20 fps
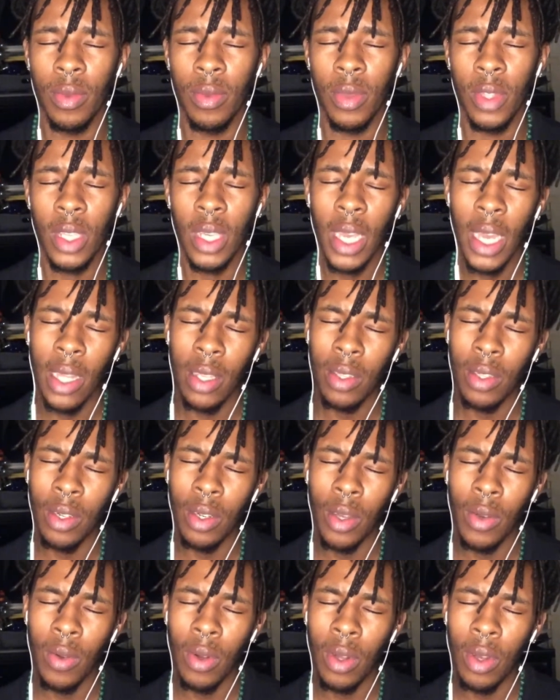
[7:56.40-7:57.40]
to get to
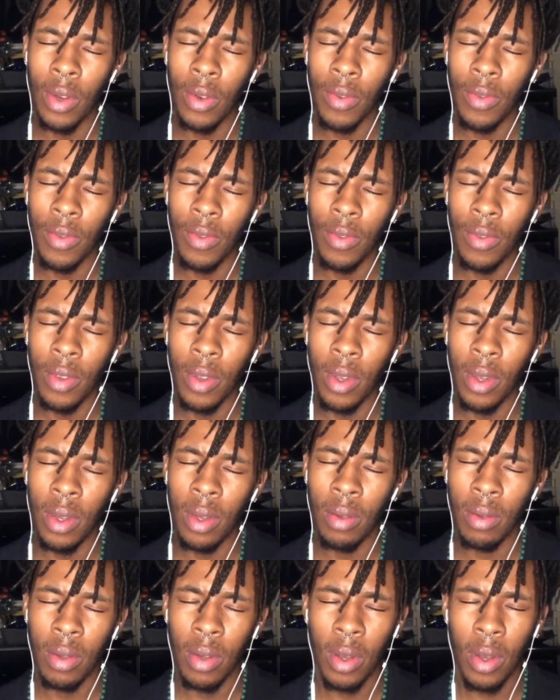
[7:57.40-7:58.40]
know love
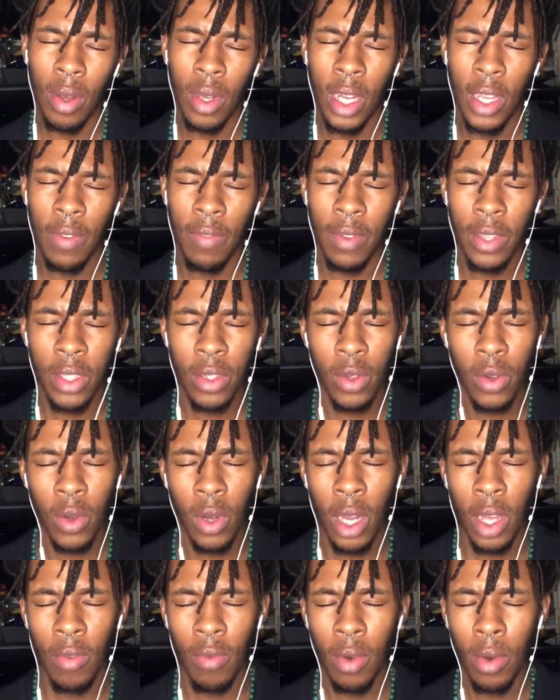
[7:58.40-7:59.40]
on a physical
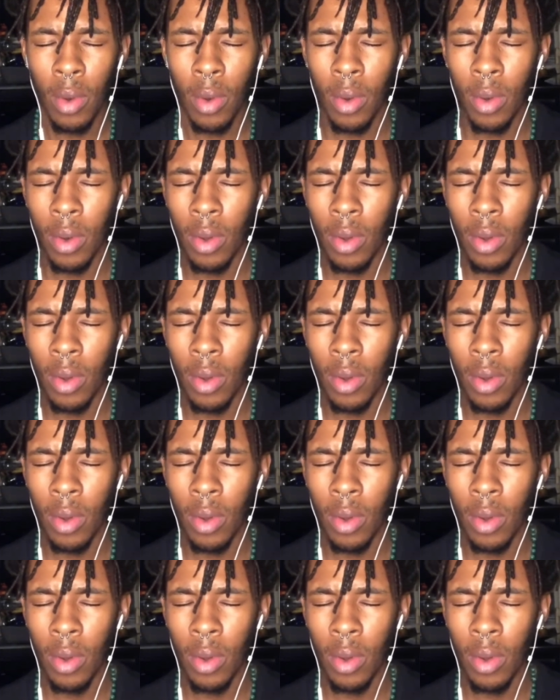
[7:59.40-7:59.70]
level,